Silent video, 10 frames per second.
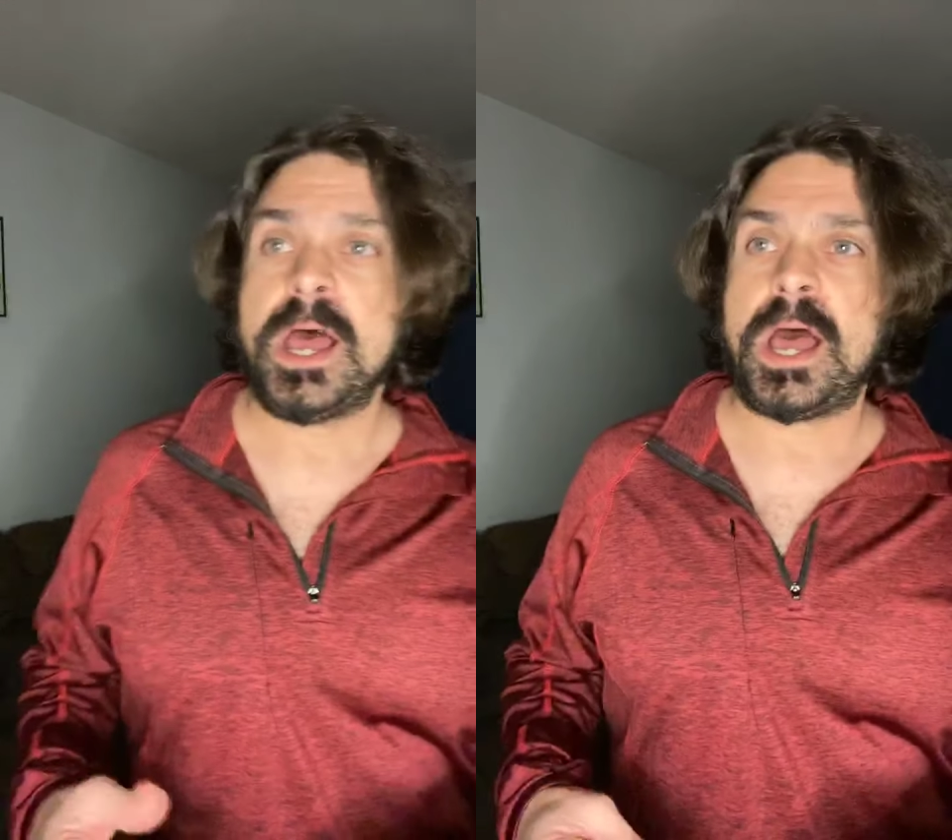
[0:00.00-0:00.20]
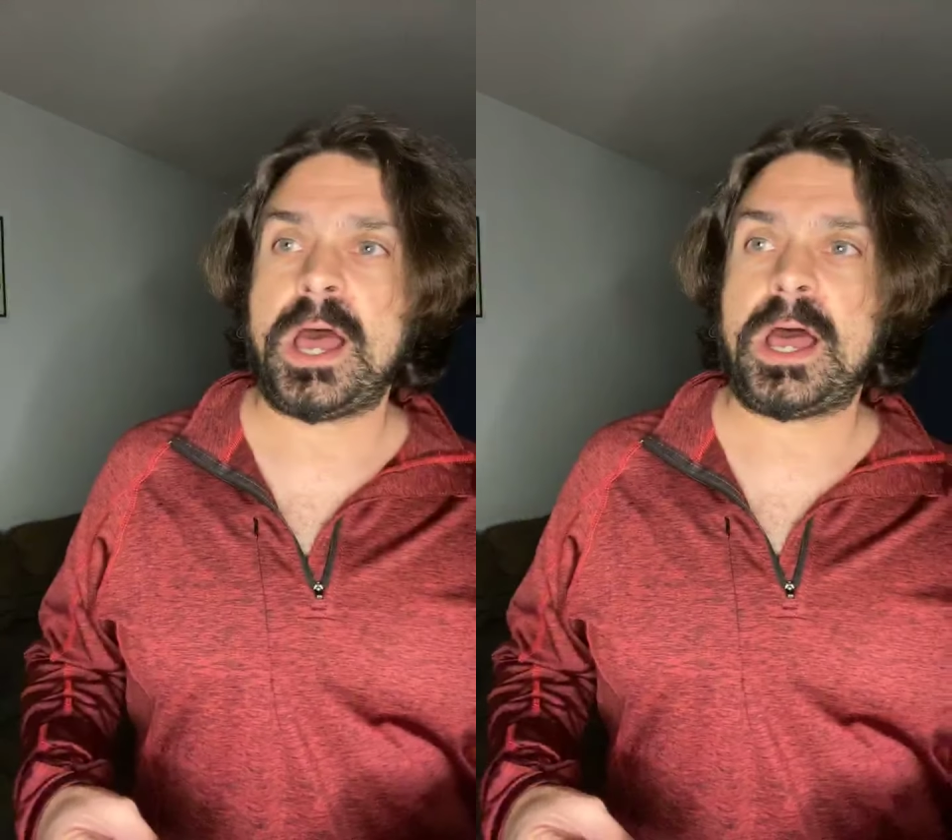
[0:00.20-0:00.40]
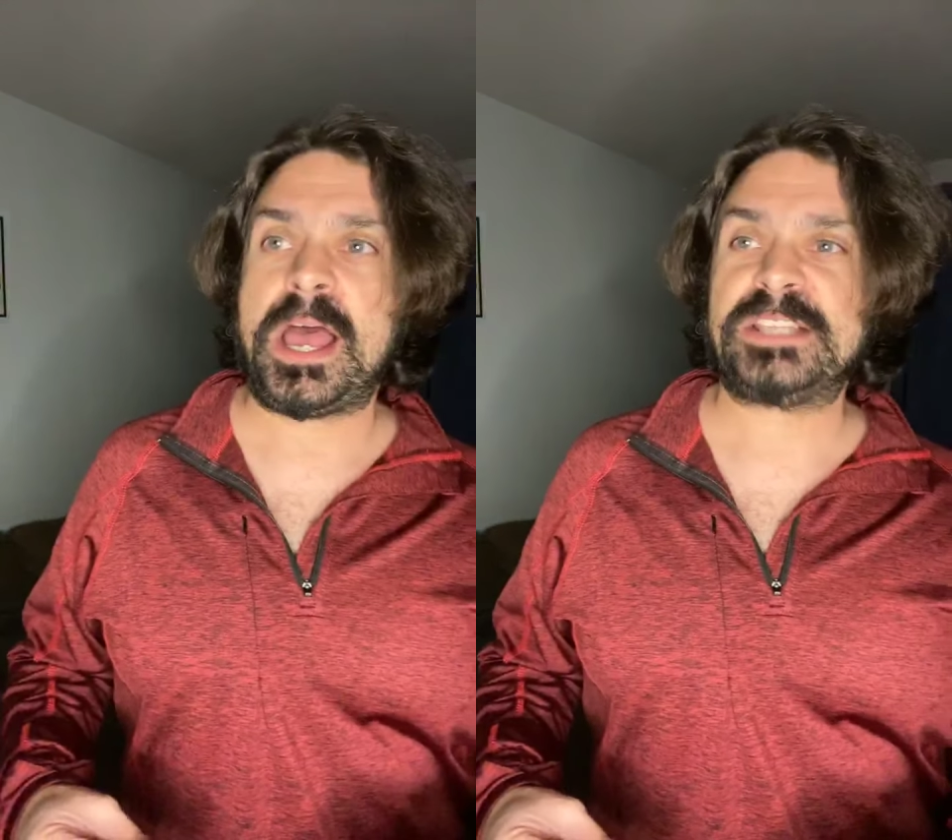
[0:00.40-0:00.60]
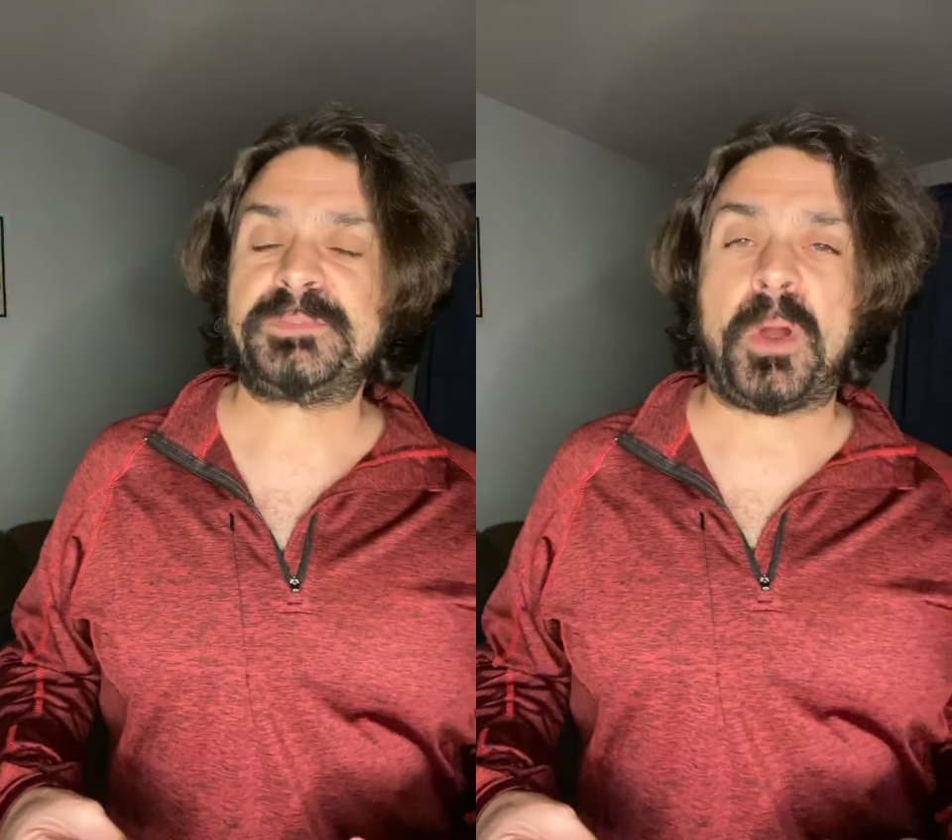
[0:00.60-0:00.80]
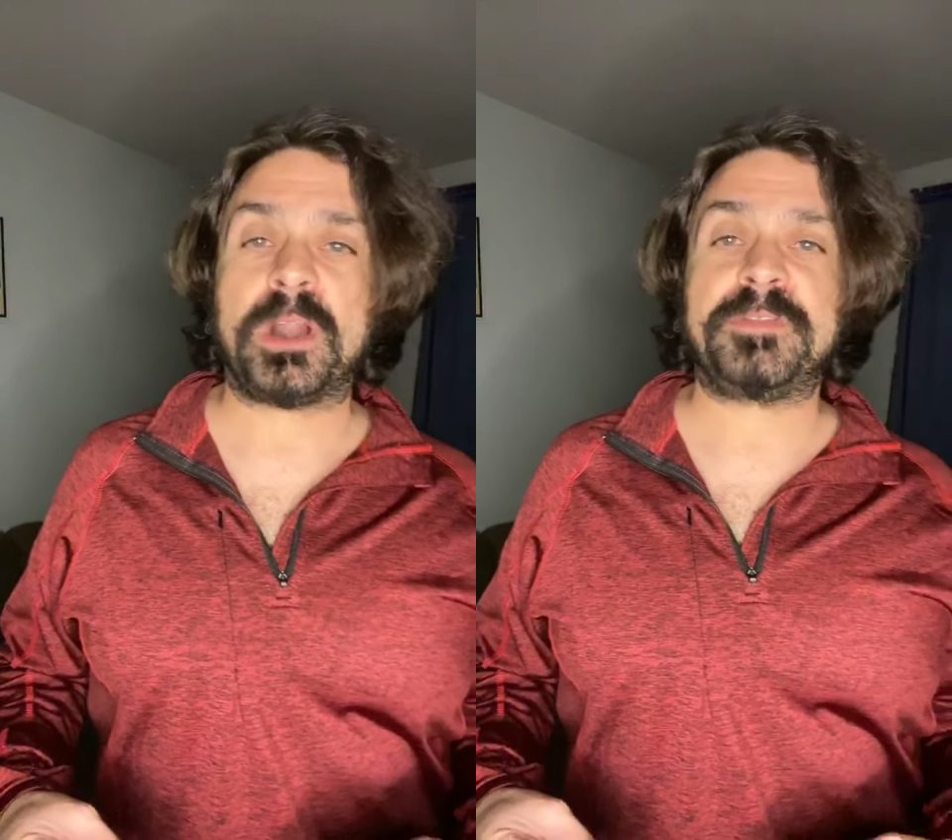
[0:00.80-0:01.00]
as
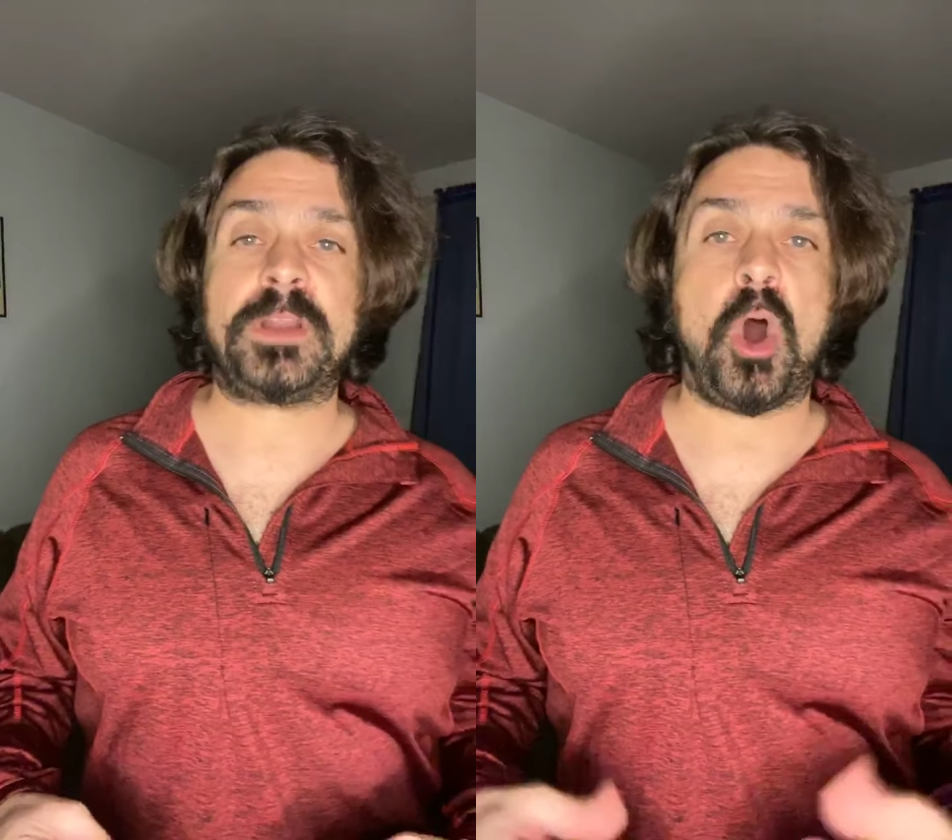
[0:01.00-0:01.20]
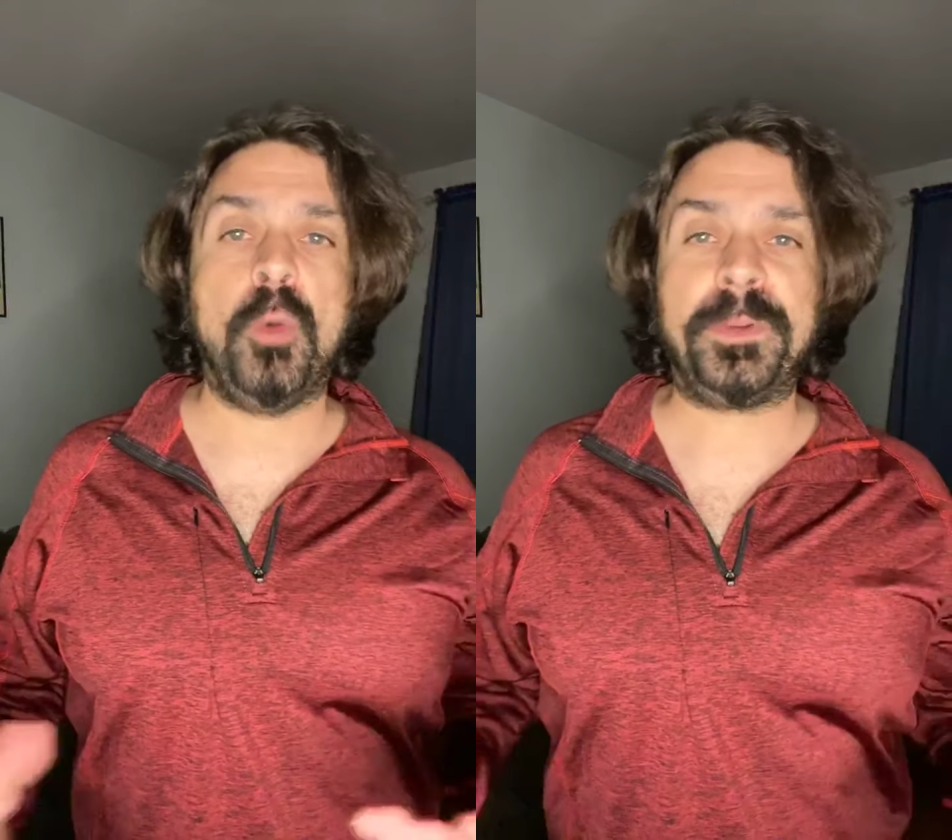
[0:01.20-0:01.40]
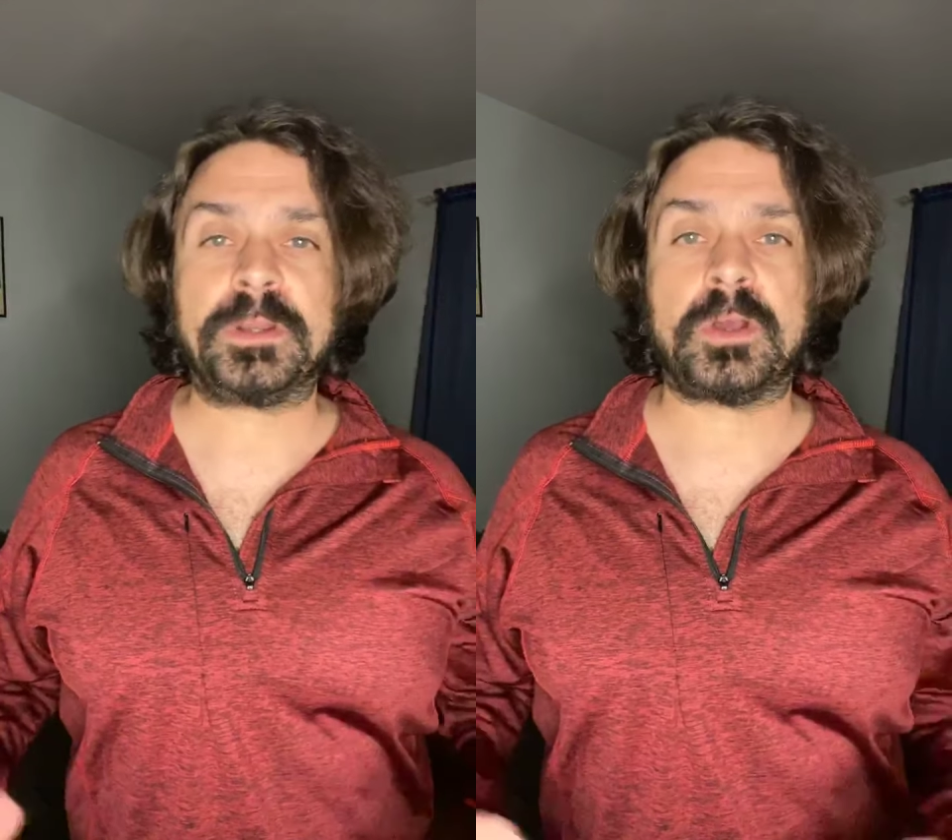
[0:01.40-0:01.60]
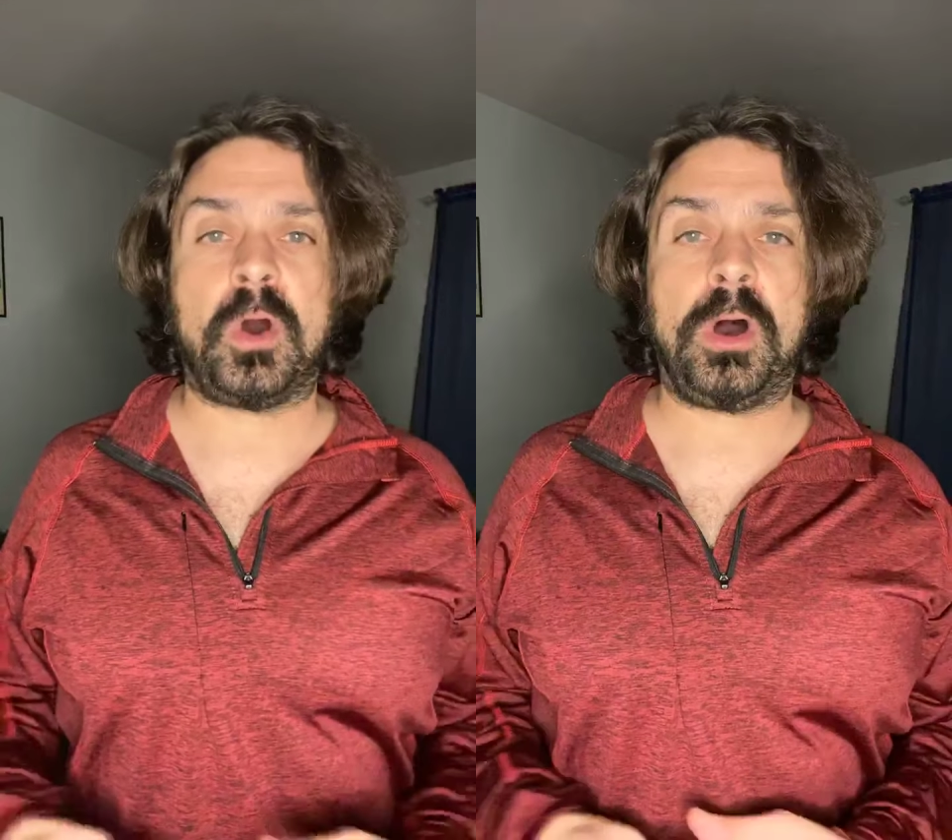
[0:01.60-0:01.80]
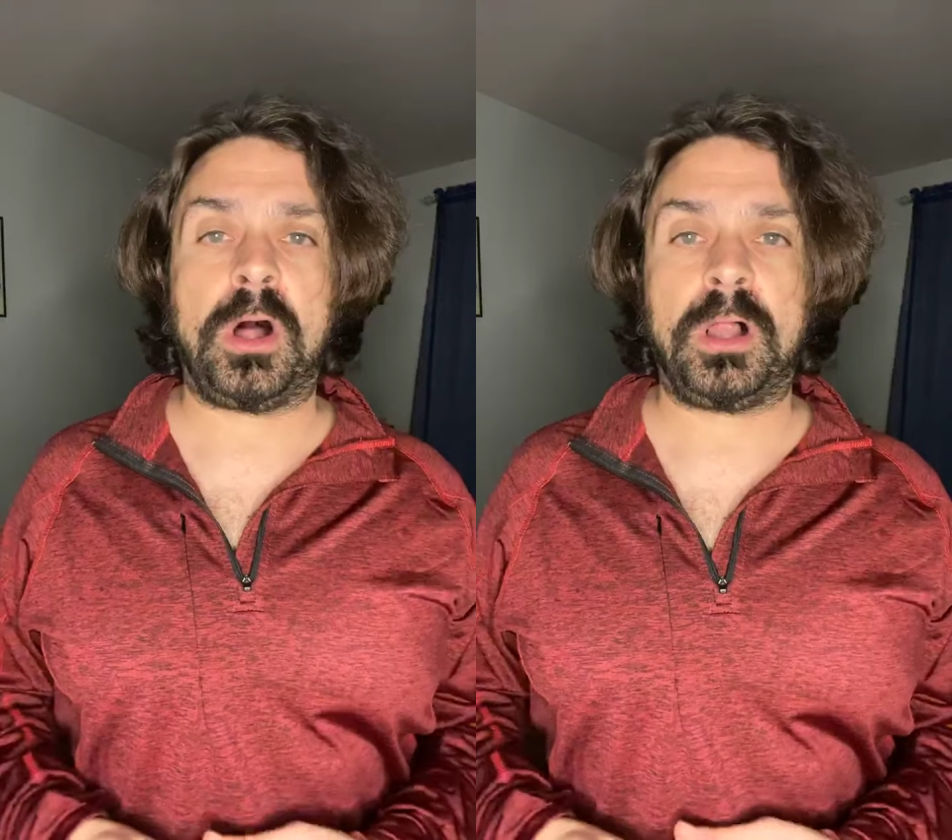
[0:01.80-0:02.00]
part of an open
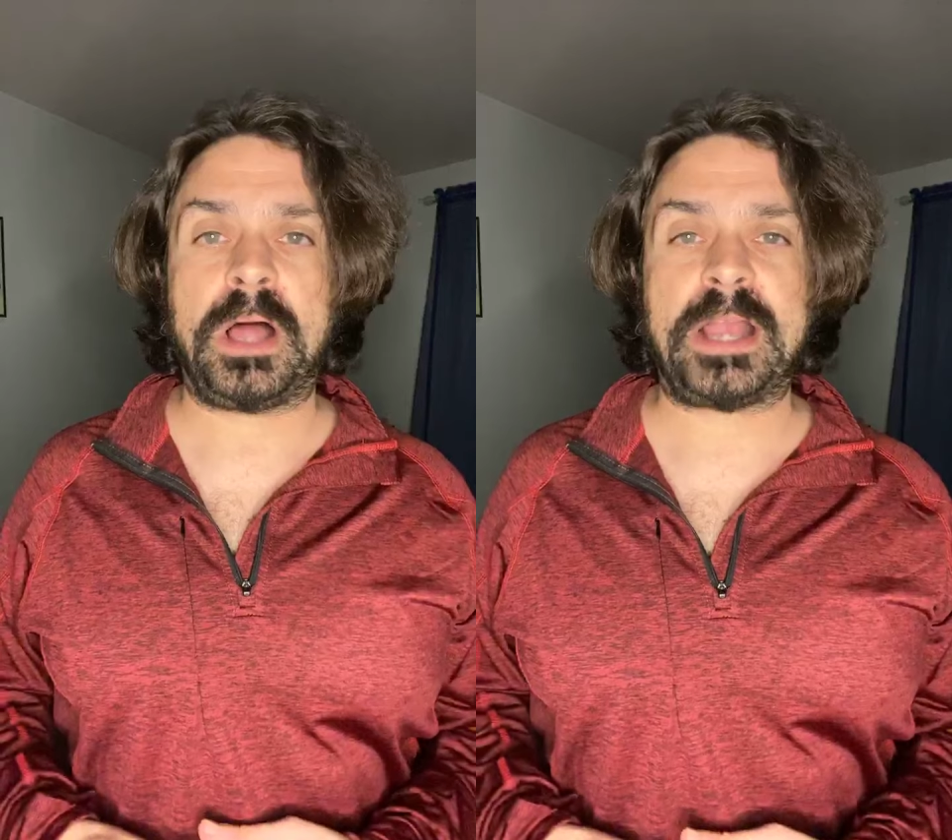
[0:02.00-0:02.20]
call.